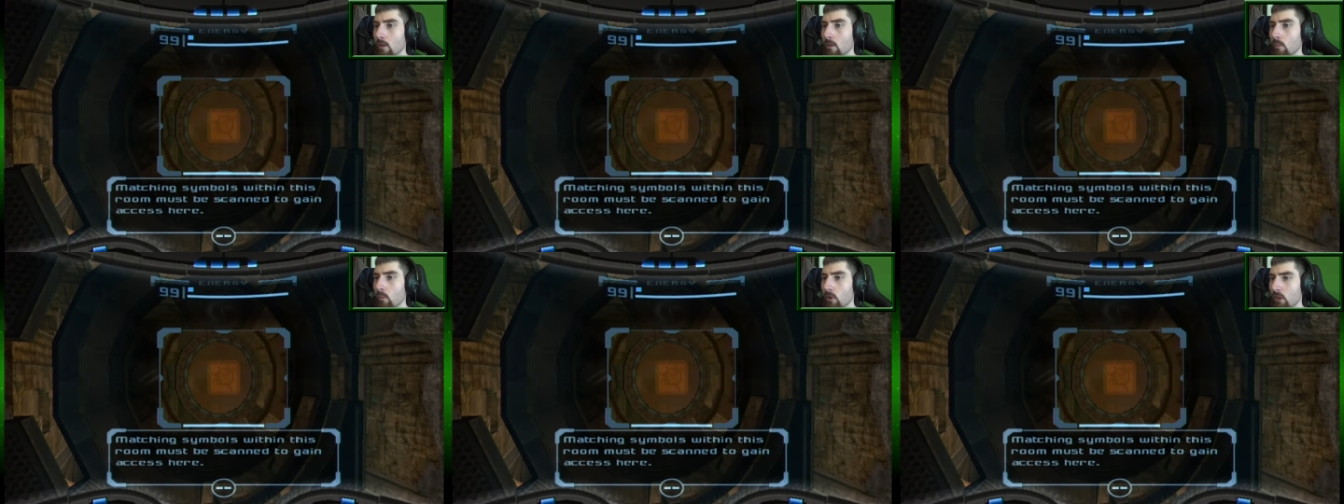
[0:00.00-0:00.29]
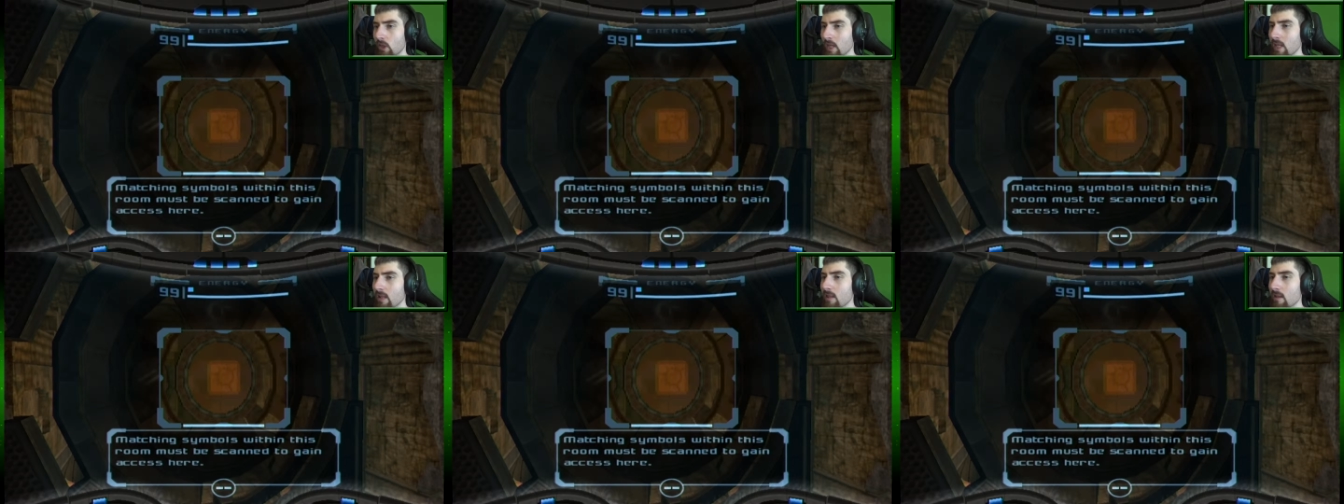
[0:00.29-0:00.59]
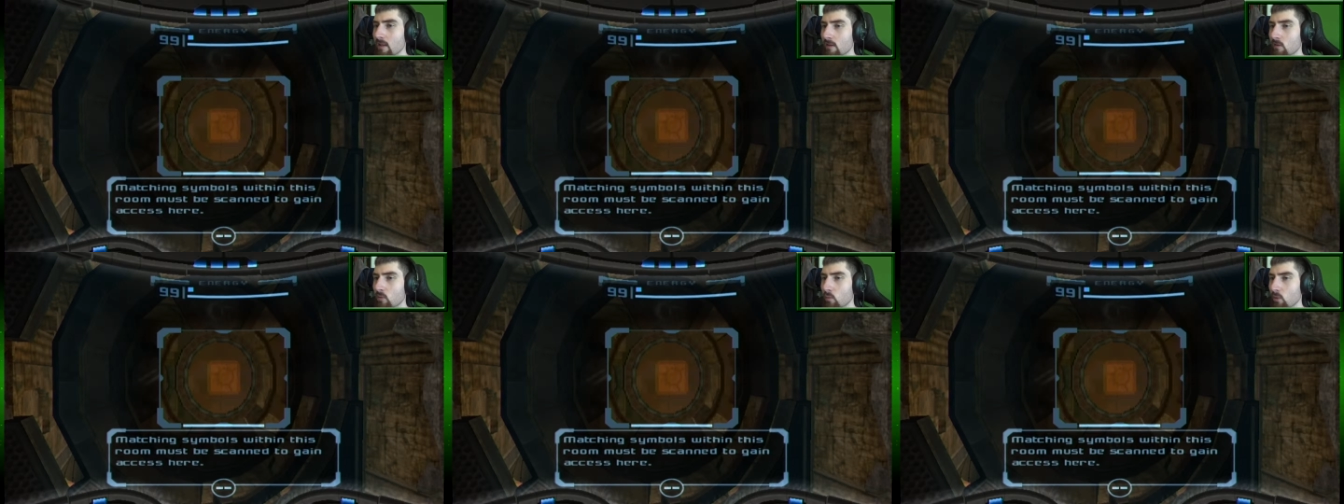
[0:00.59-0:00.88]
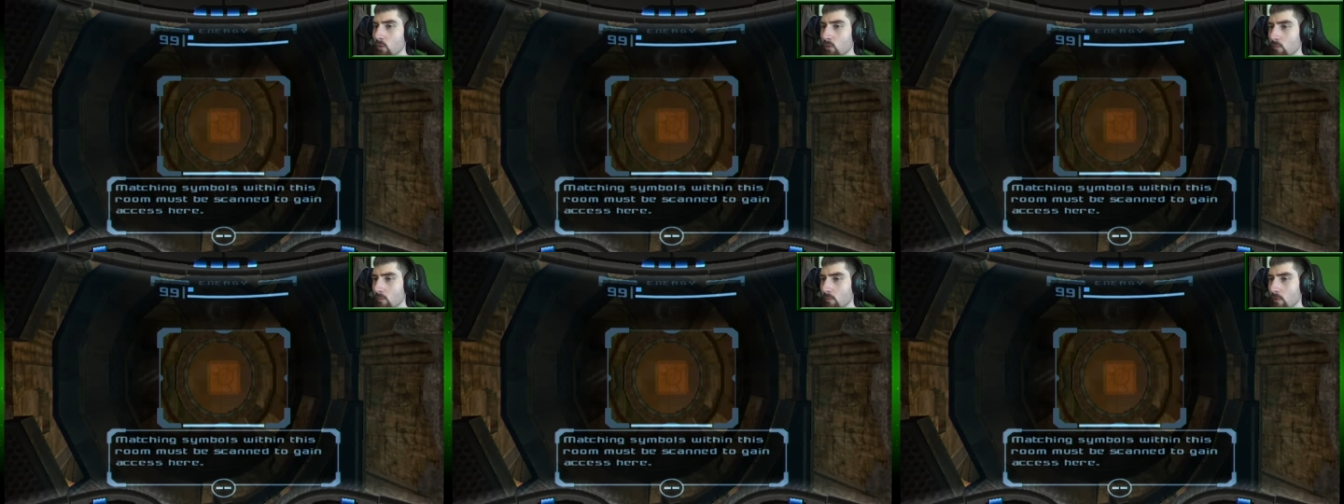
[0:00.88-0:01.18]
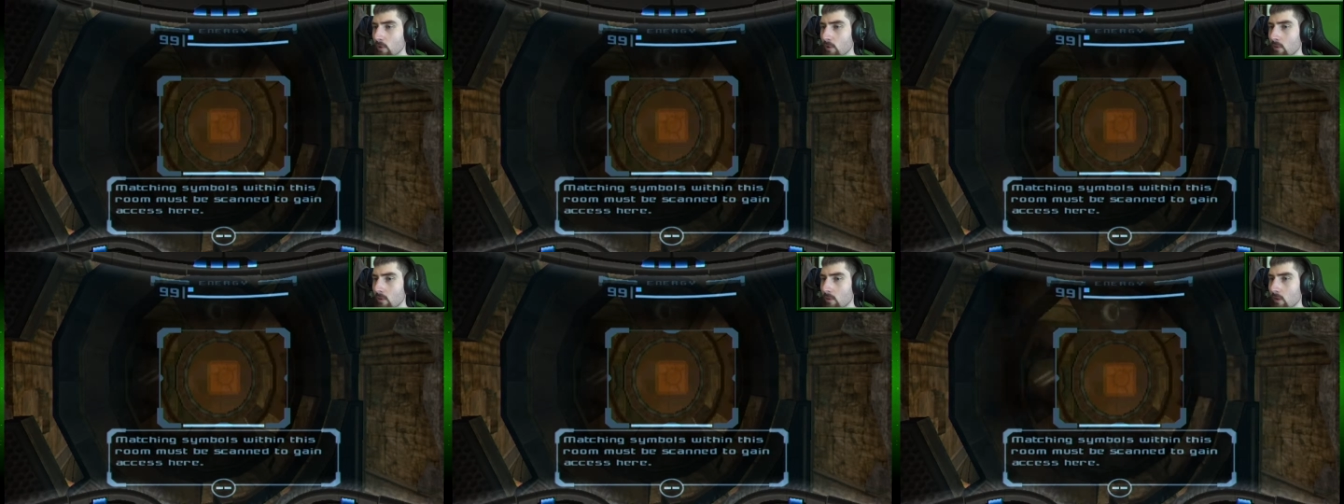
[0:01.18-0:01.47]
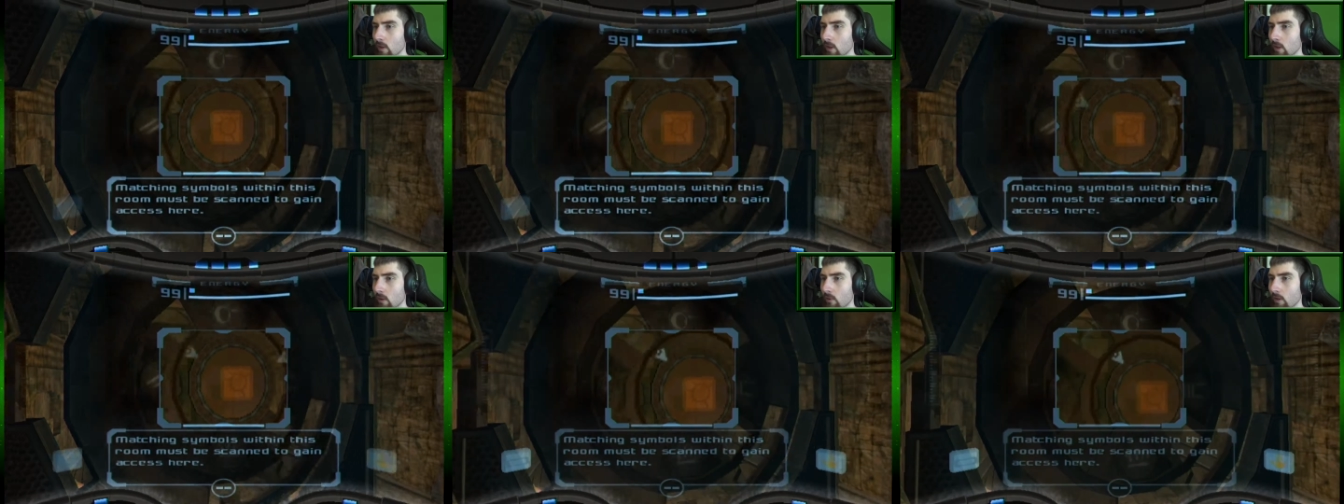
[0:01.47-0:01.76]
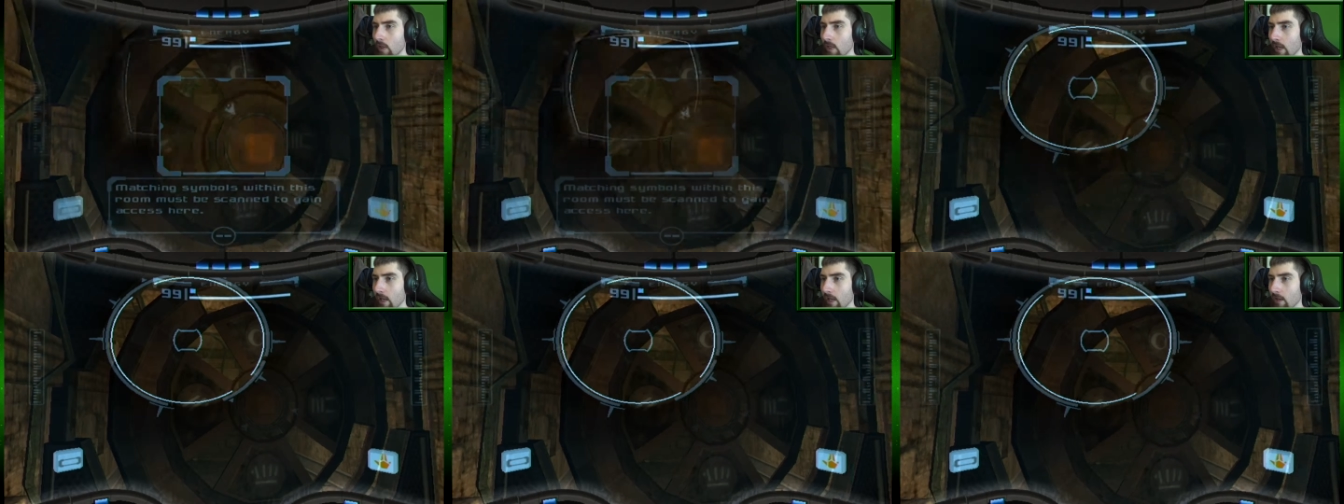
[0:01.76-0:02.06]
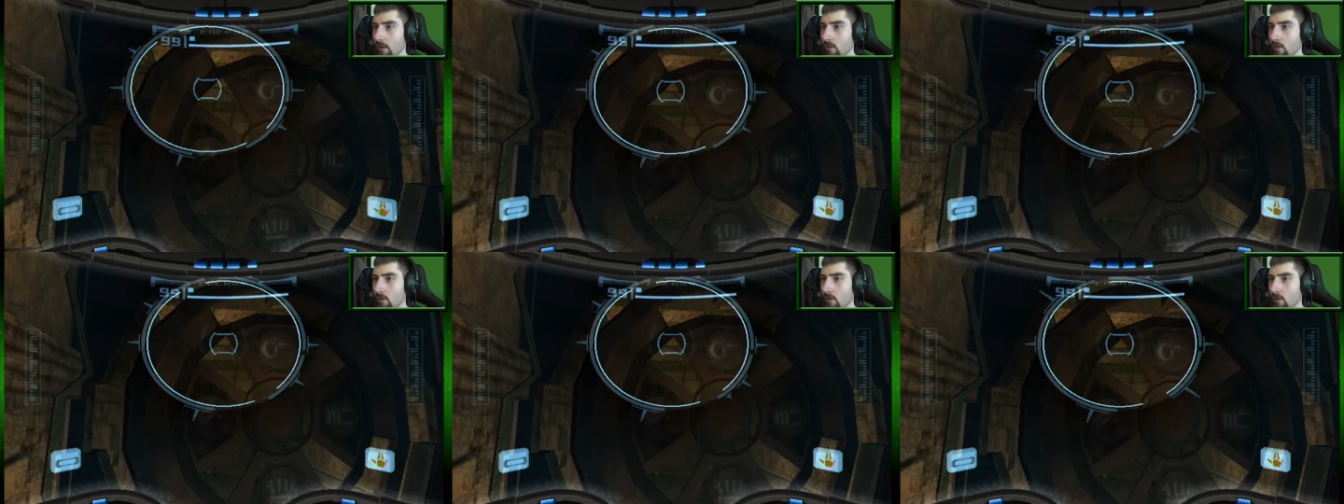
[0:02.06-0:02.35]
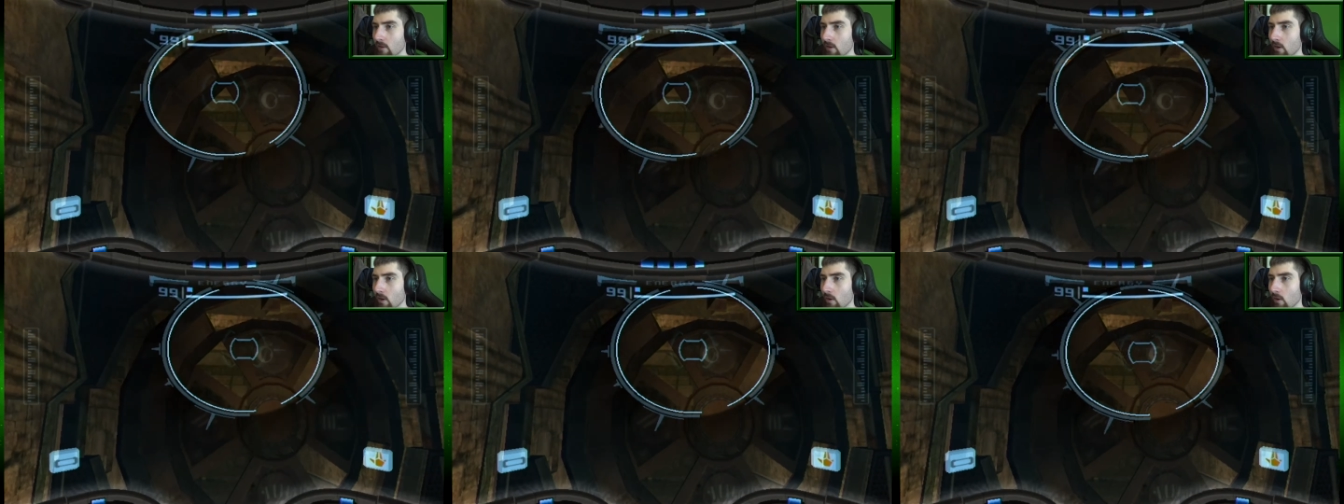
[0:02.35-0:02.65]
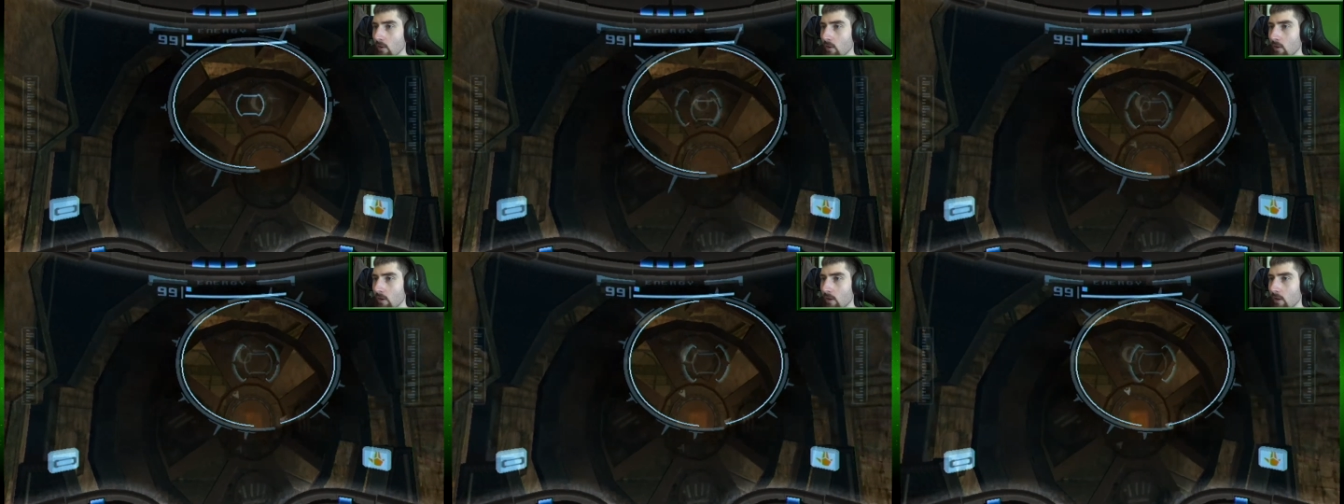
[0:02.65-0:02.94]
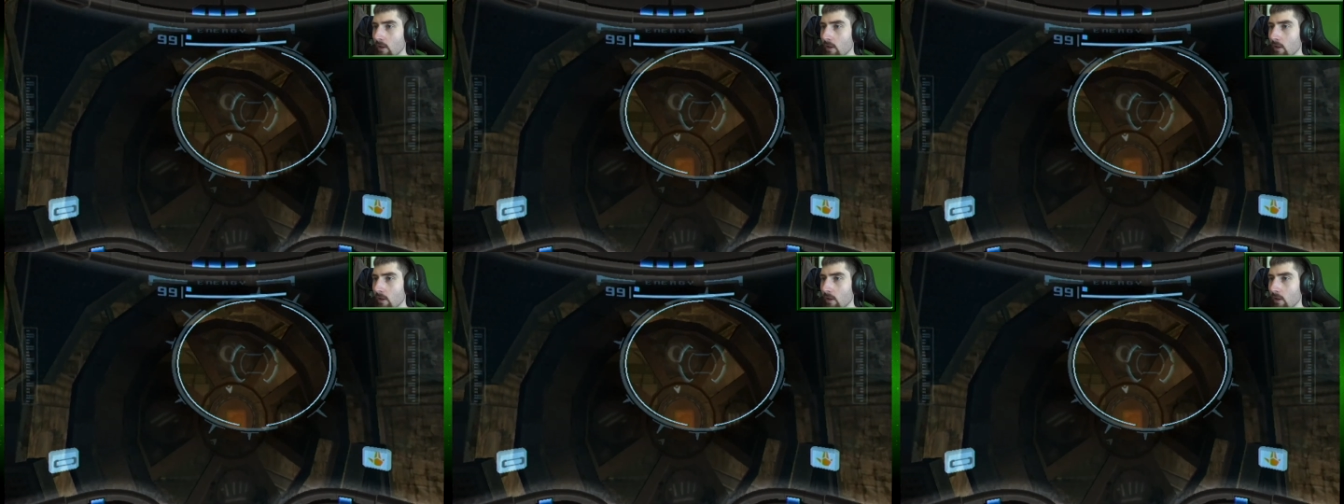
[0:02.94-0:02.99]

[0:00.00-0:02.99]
Within this room. Okay, so...